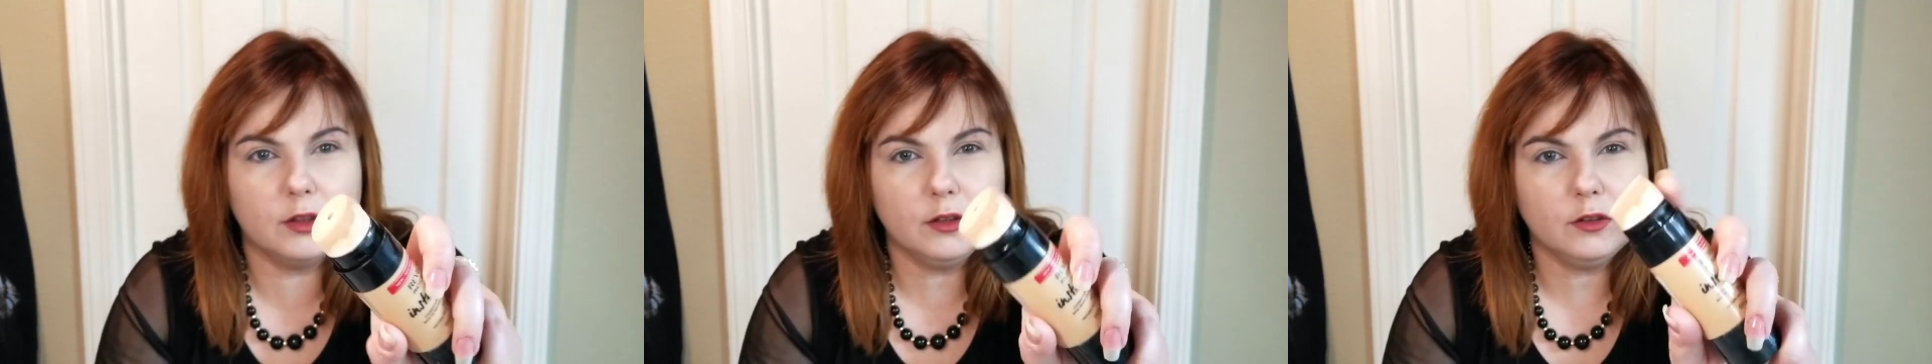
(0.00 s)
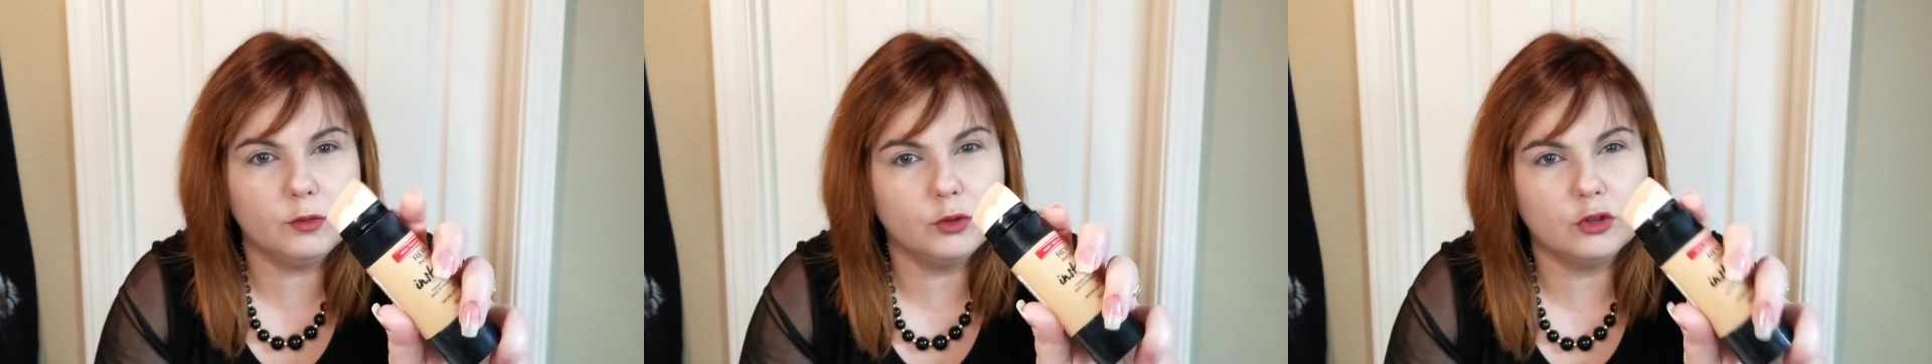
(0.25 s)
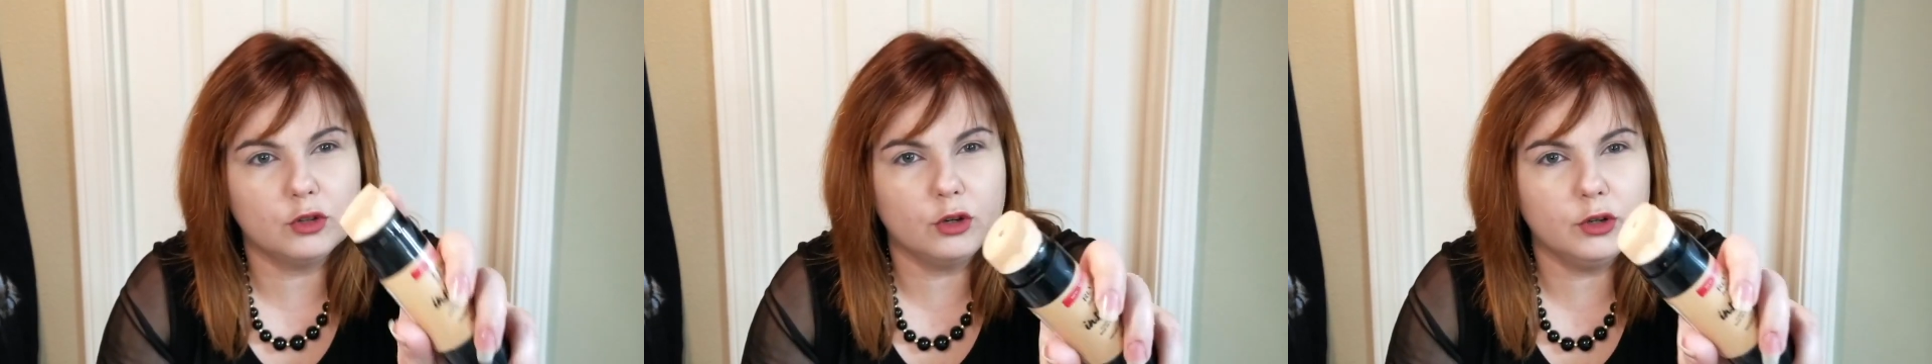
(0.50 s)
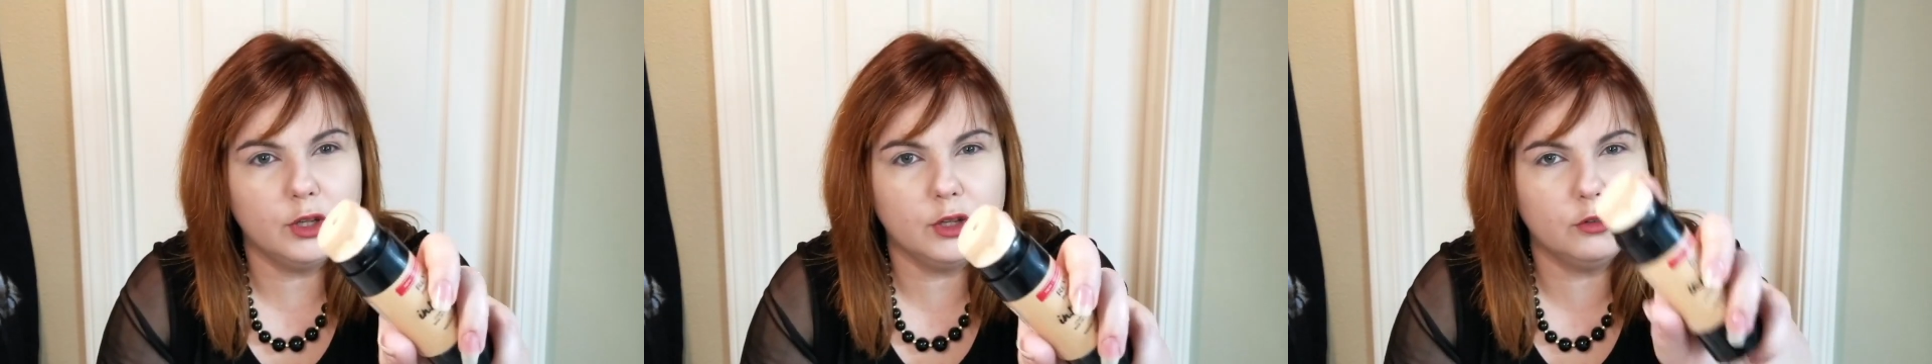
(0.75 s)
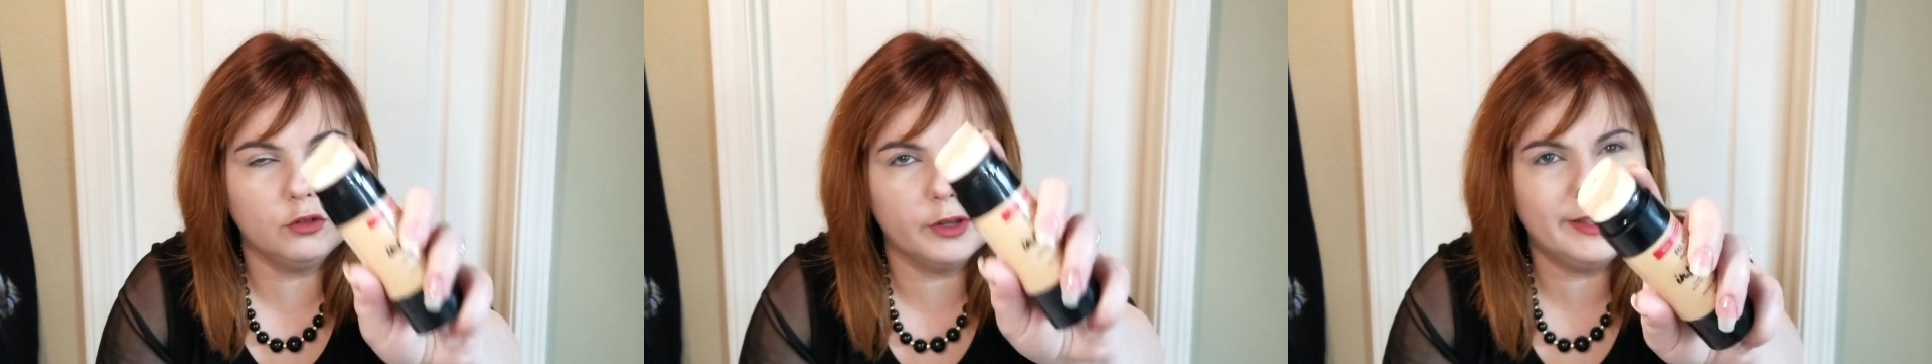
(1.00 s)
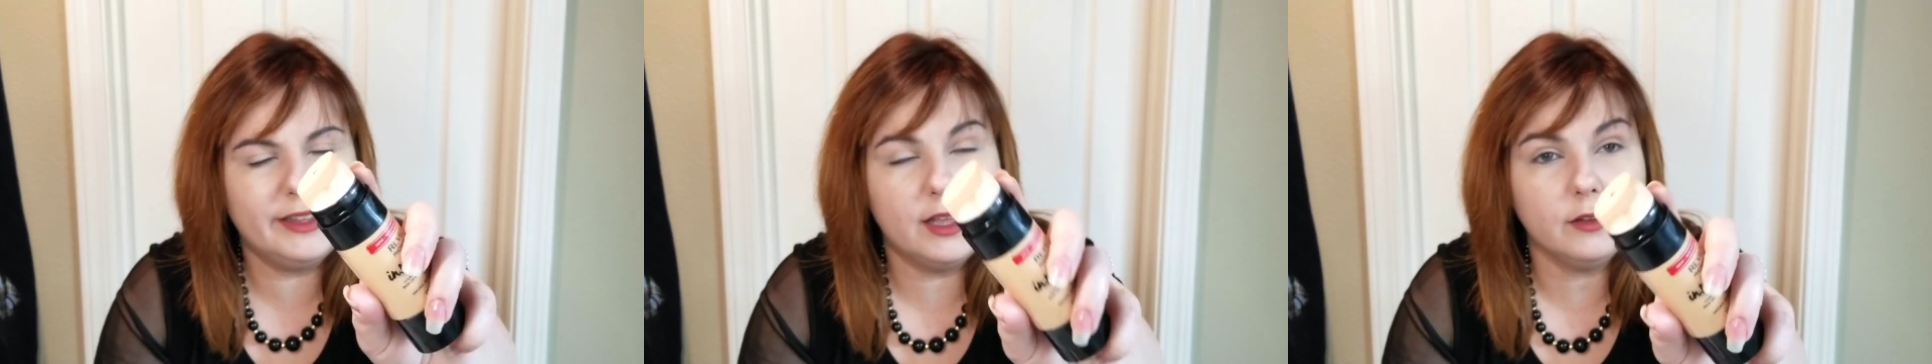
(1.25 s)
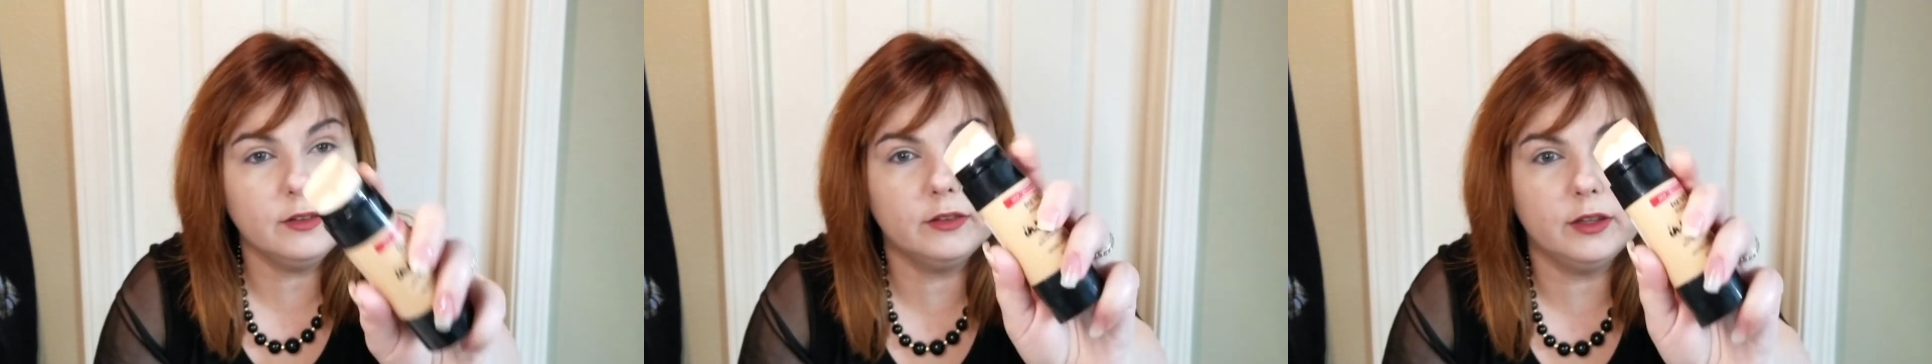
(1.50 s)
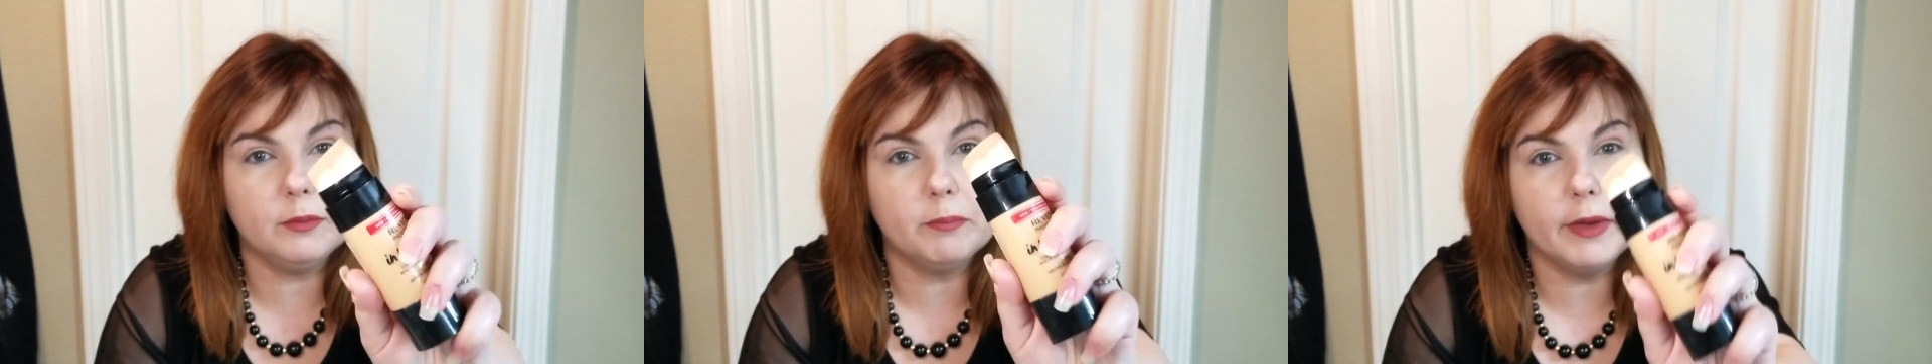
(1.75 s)
this would turn into a
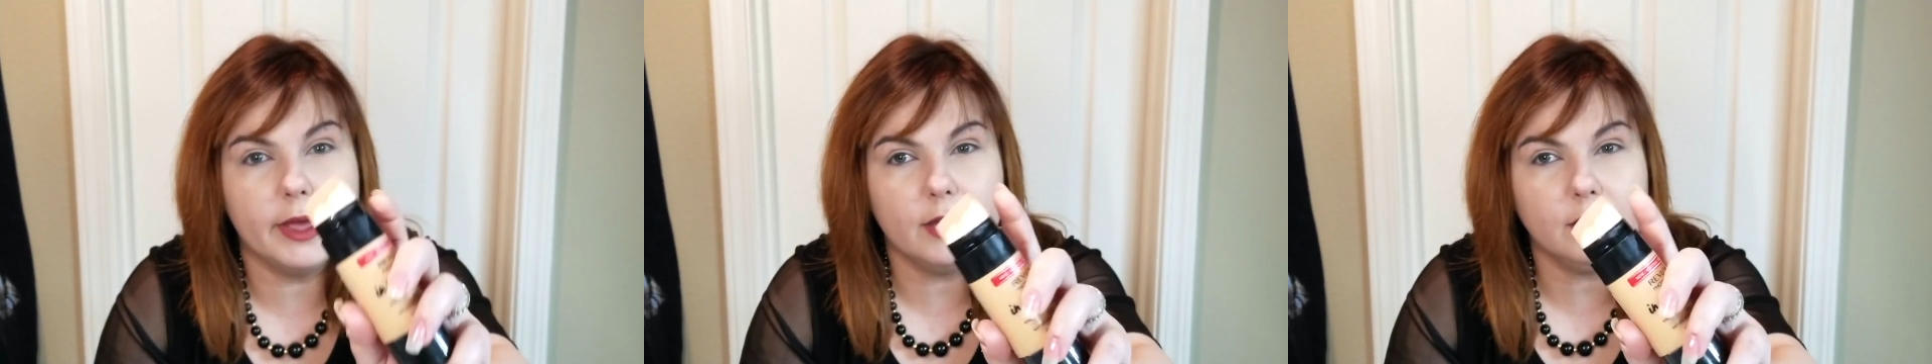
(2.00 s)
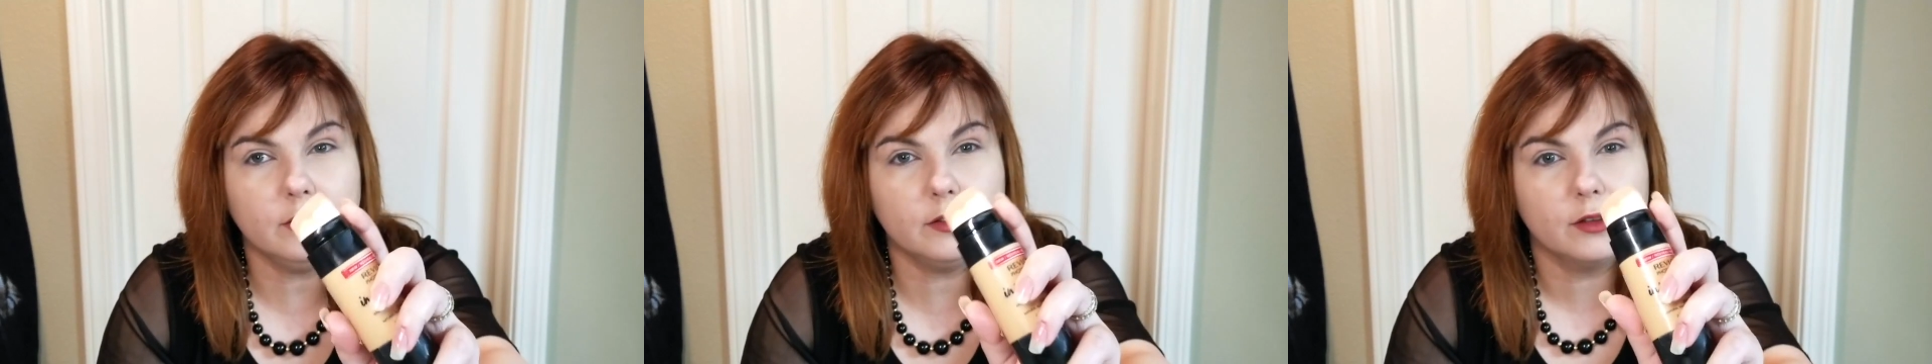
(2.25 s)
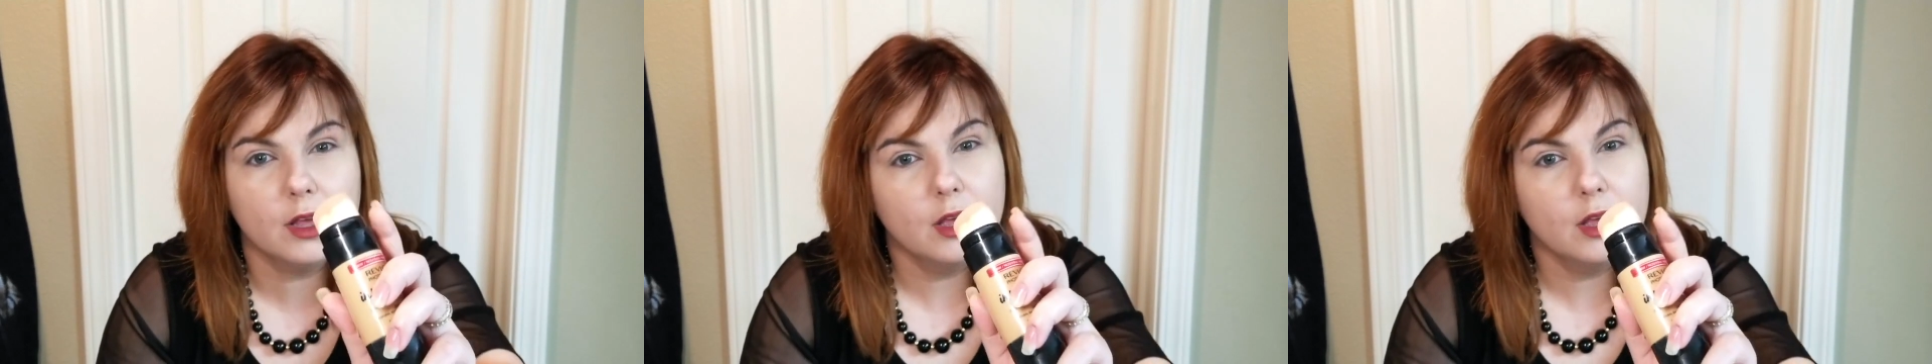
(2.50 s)
nasty mess.